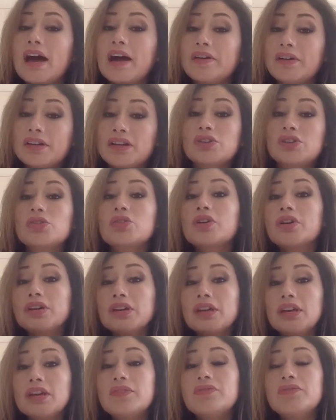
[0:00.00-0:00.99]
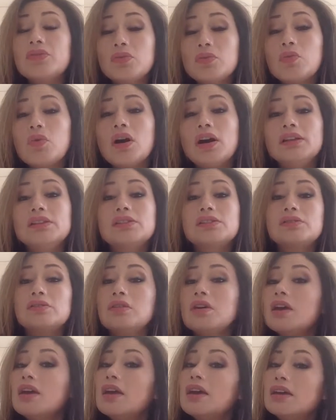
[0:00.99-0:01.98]
an attorney if you want to
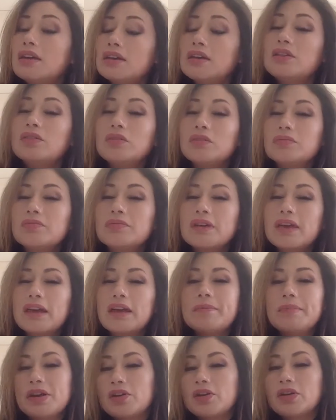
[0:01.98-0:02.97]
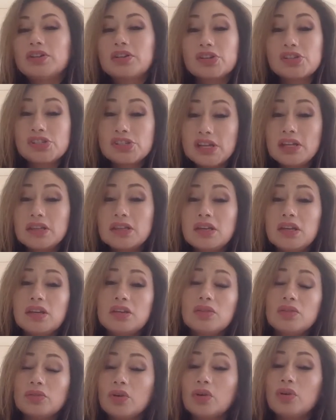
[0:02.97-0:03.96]
get a better understanding
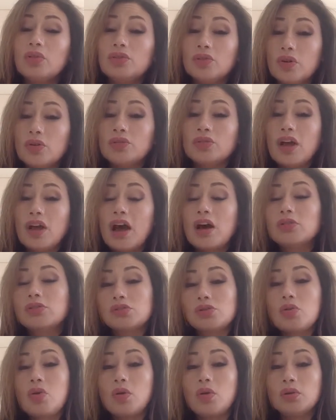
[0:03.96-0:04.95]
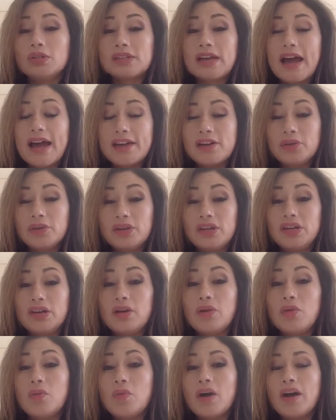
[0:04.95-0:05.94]
on how to hold title in
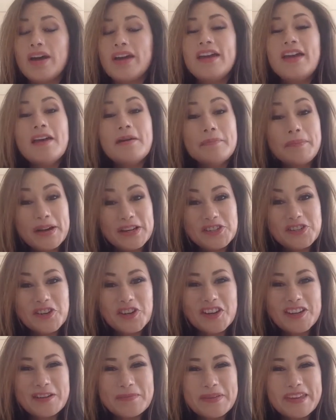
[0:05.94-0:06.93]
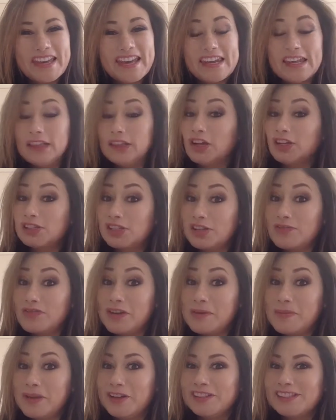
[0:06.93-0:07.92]
Hawaii. But you're going to be getting lots of
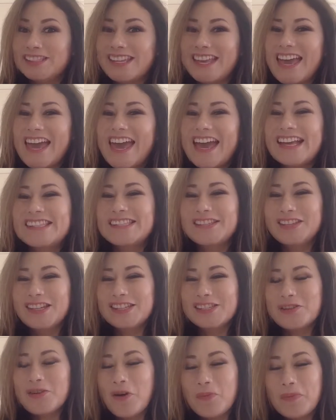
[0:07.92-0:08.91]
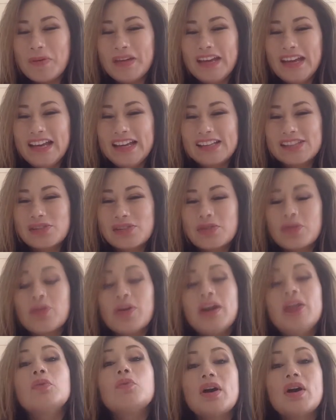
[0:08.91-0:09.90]
emails as soon as you open escrow,
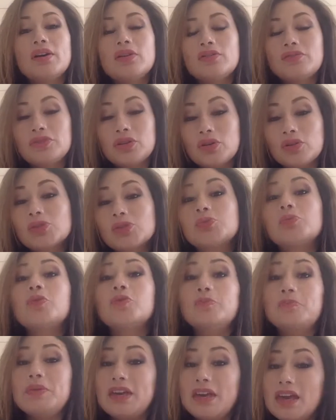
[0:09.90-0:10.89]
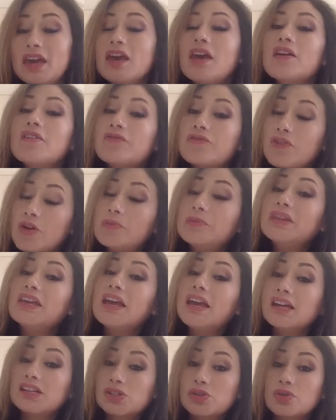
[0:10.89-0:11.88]
and one of those would be from the
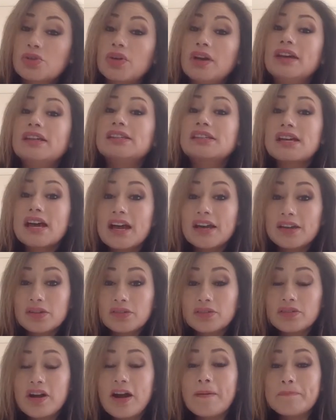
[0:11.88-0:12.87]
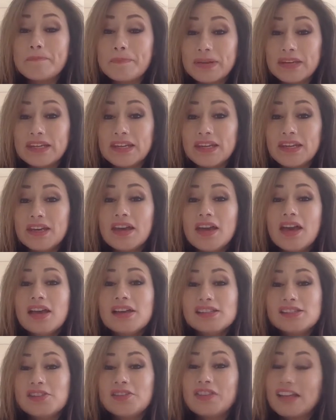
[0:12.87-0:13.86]
escrow and title company.
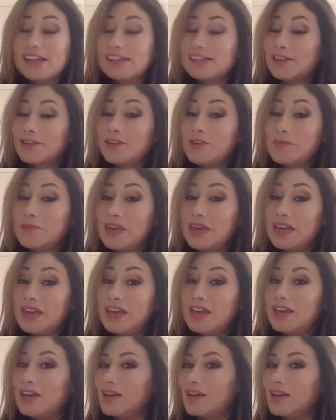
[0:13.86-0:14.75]
So that's going to be